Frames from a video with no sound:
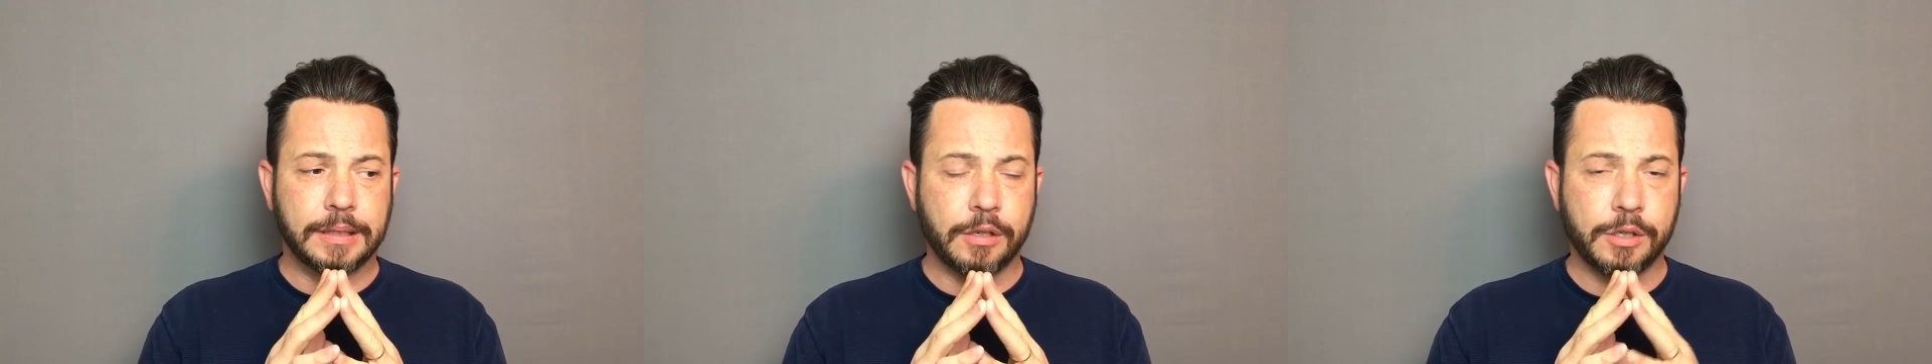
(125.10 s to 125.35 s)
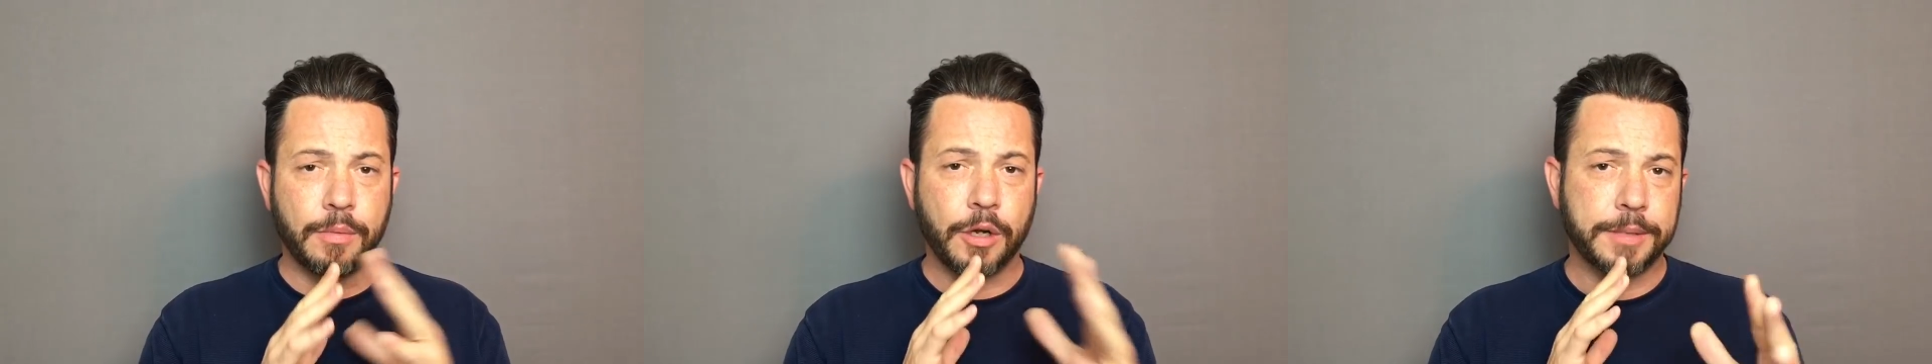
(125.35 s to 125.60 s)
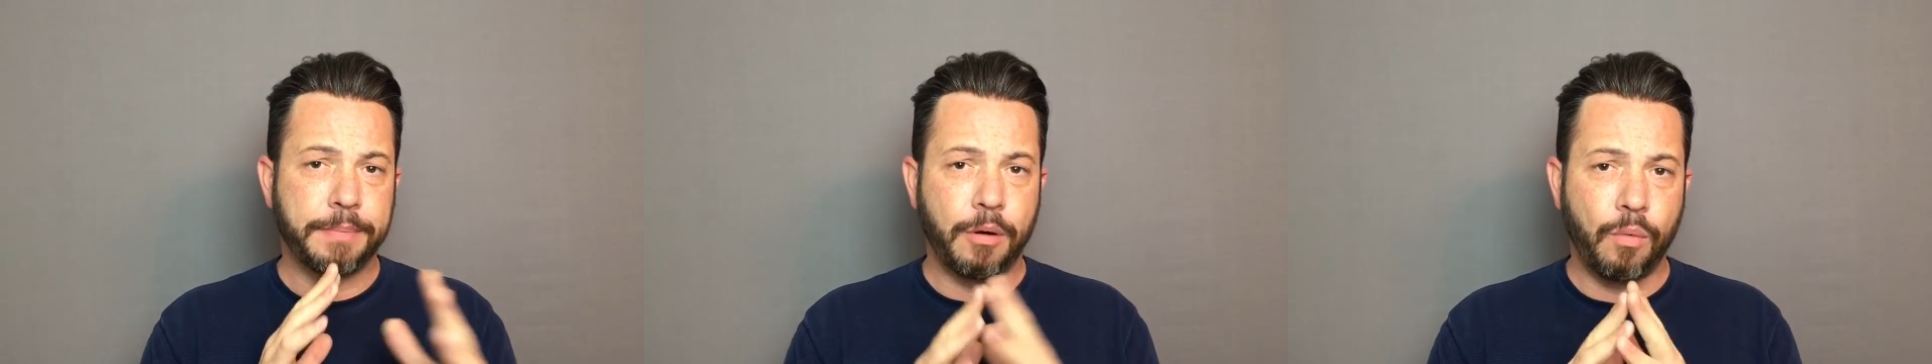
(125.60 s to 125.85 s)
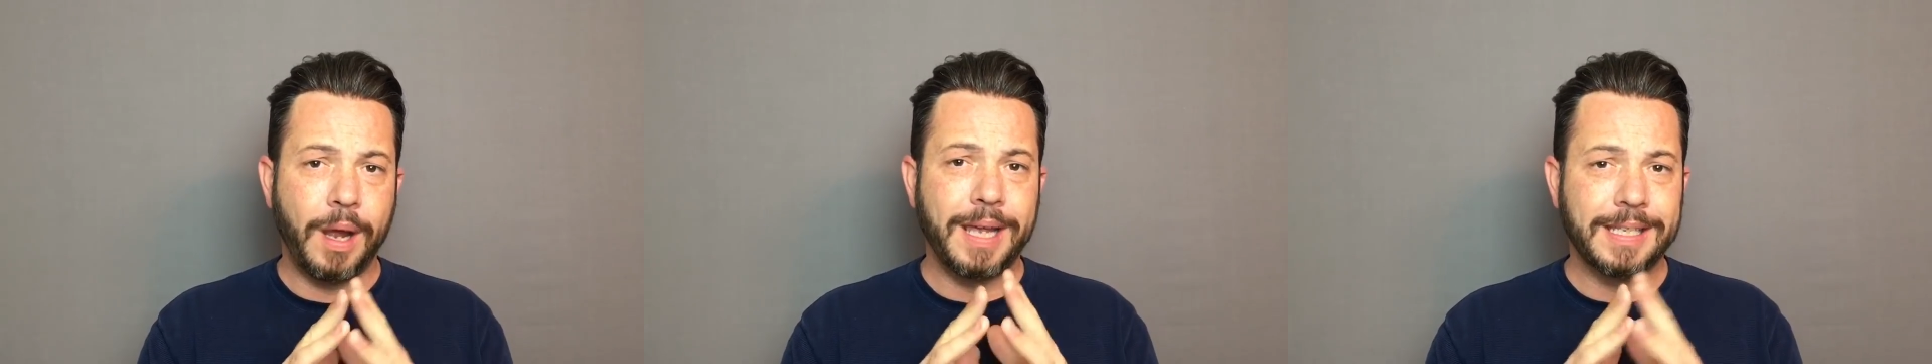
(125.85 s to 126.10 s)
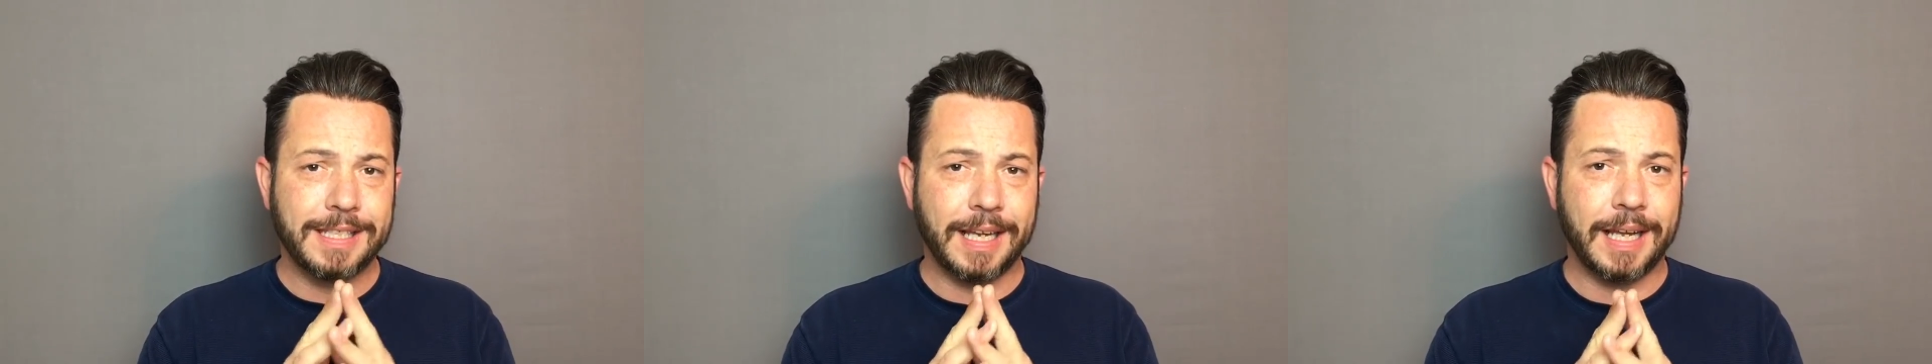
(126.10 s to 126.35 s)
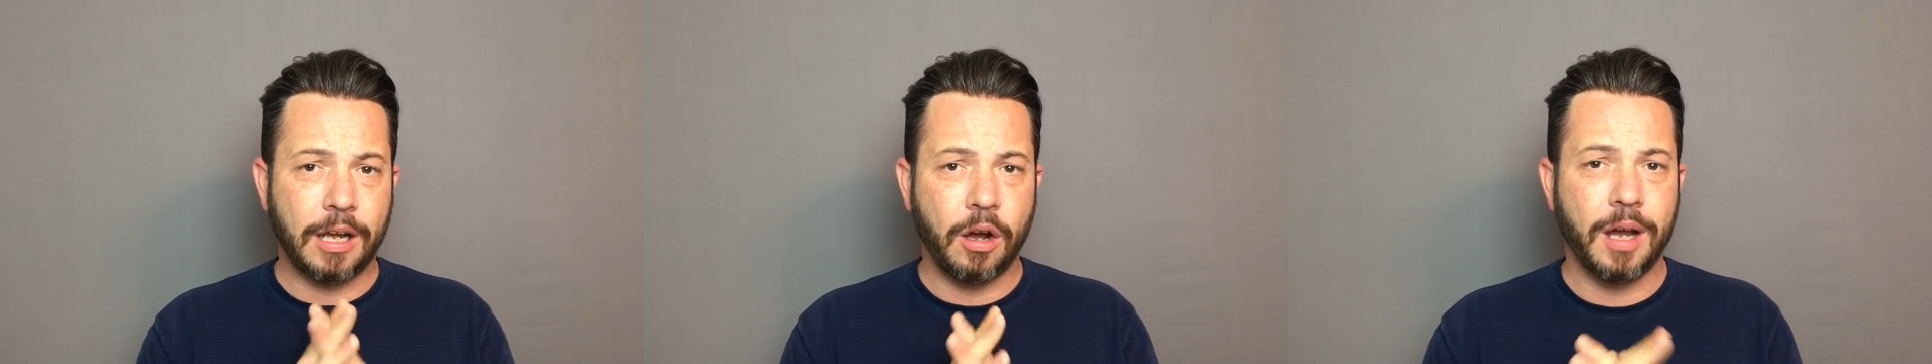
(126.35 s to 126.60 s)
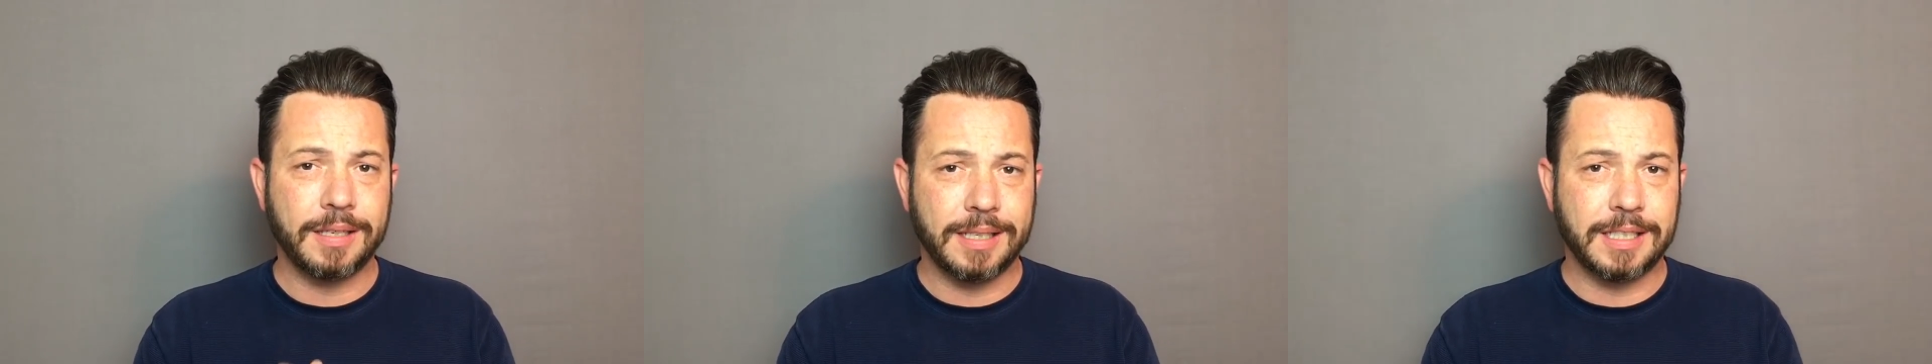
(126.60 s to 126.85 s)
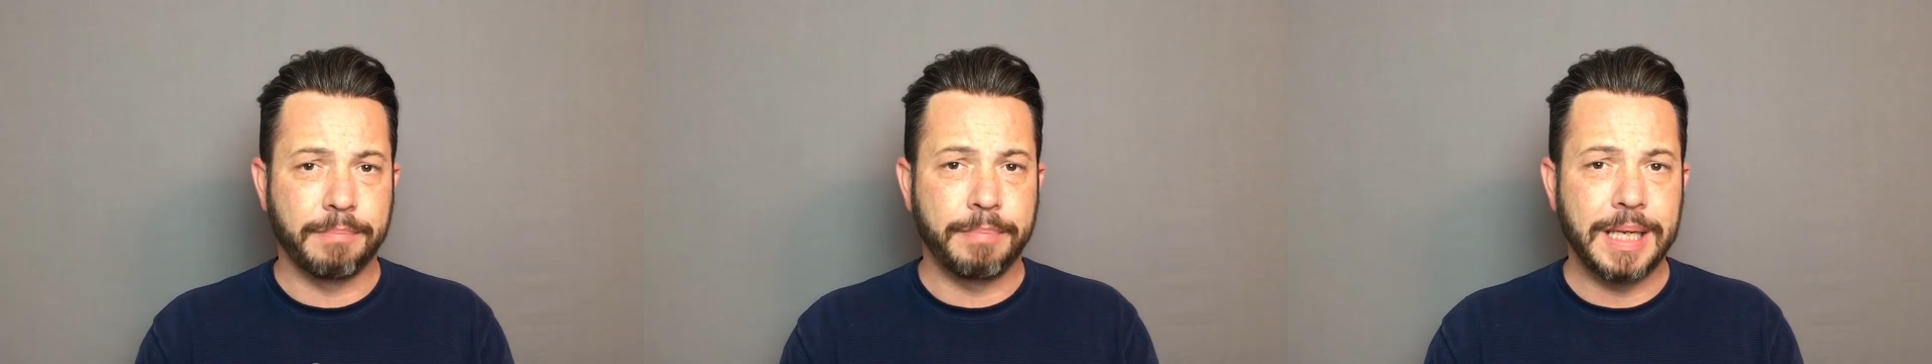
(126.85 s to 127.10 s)
there's multiple ways that could cause
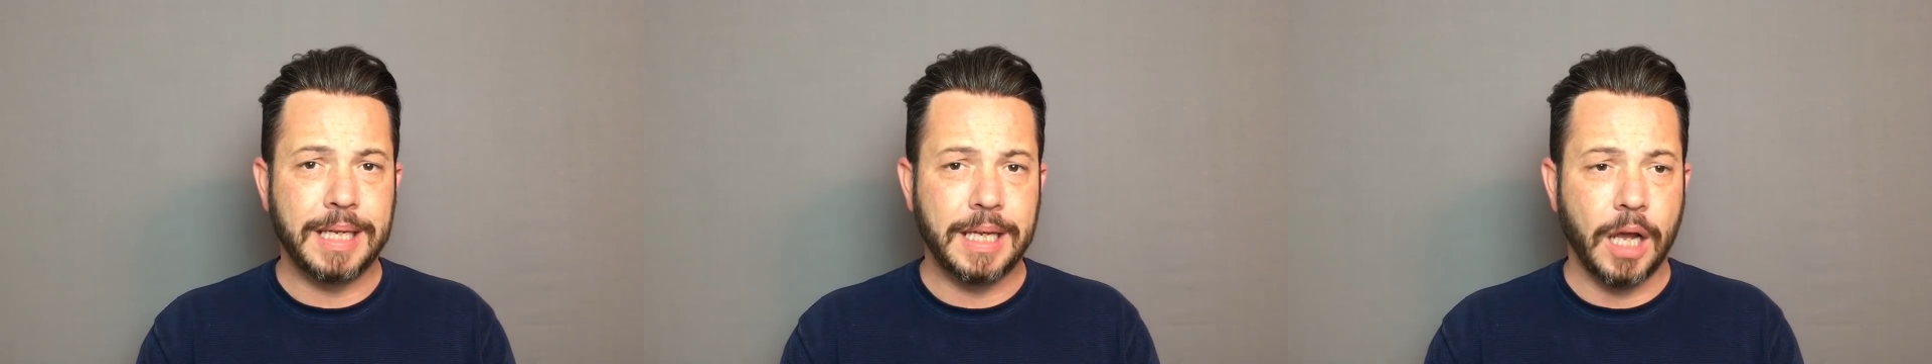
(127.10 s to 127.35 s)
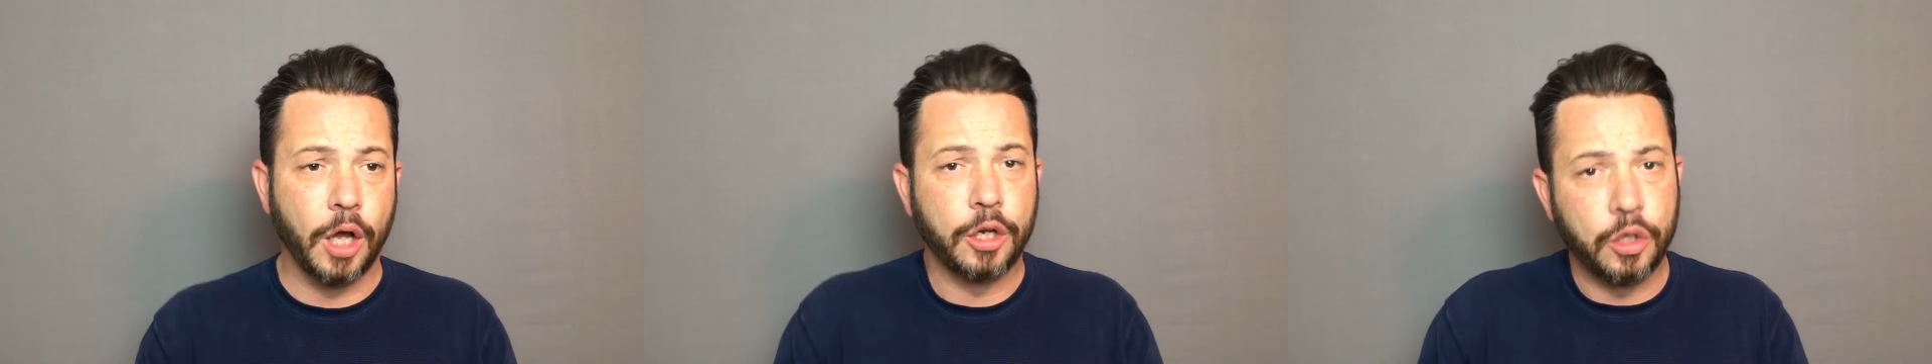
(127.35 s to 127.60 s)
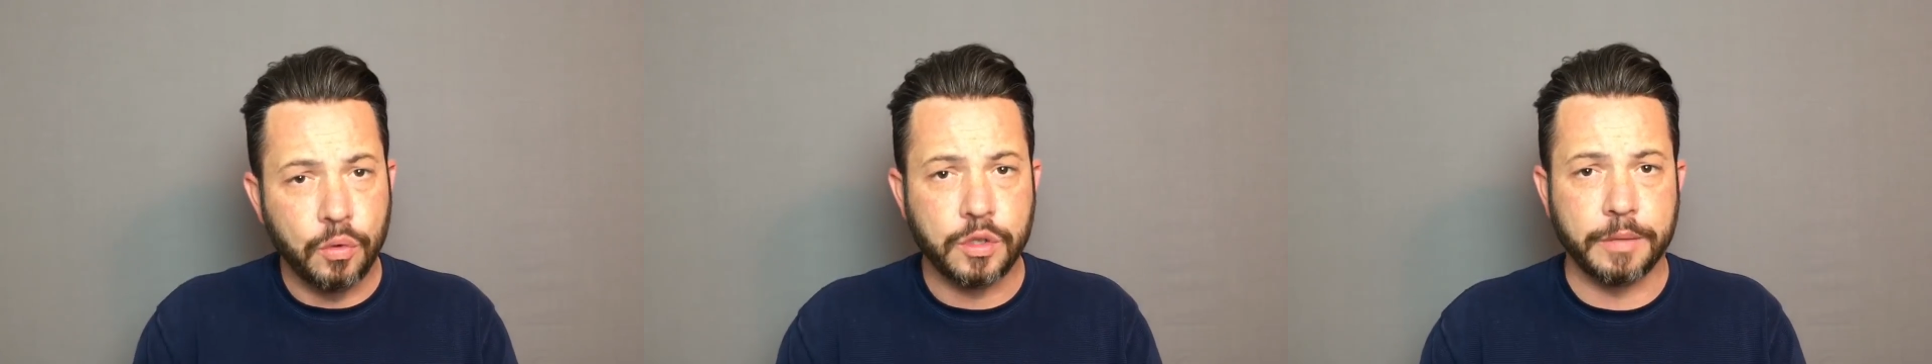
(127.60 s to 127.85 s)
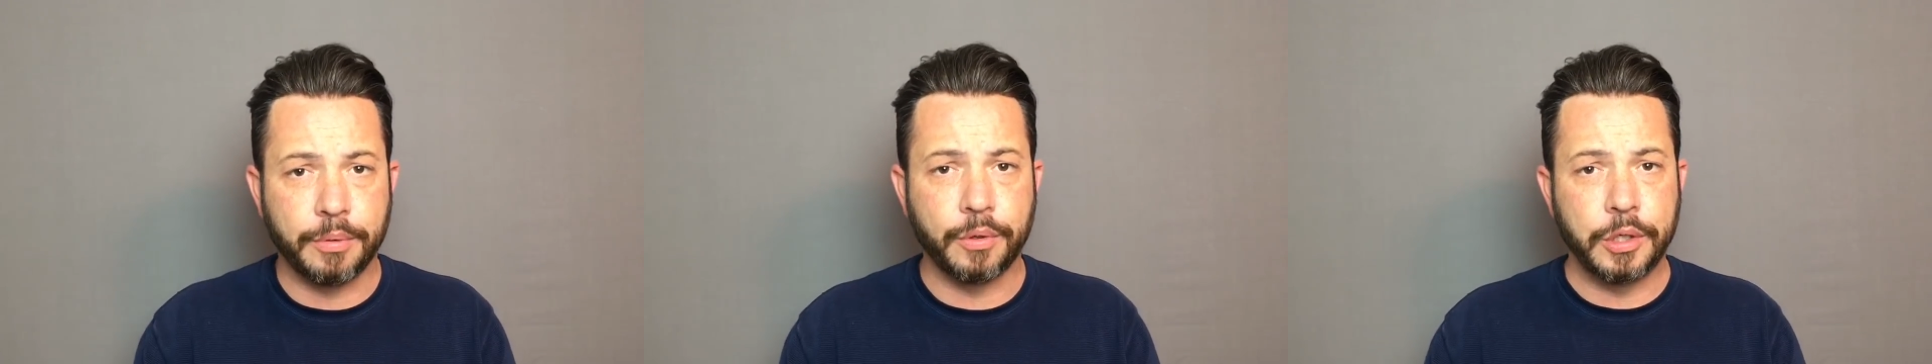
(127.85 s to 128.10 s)
it to be unusable.